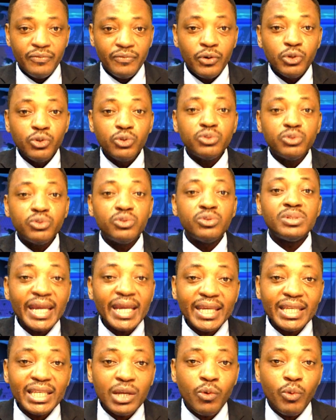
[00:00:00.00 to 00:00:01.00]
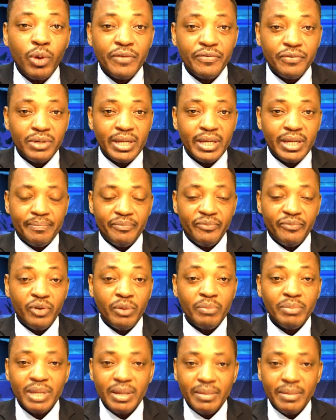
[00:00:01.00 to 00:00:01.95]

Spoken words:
for you to take it away from